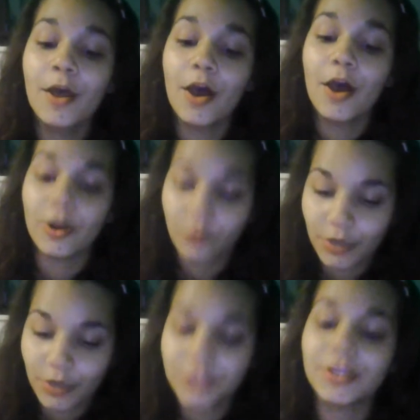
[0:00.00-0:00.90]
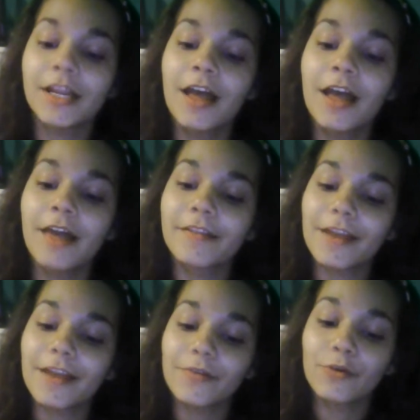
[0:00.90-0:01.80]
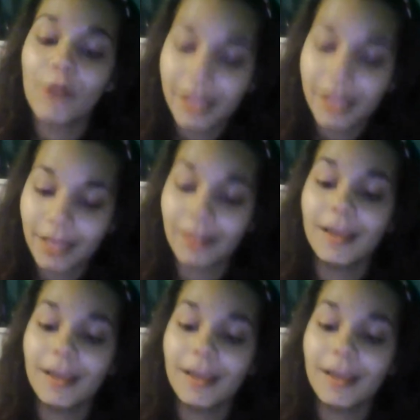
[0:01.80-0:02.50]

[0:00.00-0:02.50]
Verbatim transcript: on a cruddy street, on the side of a cruddy hill,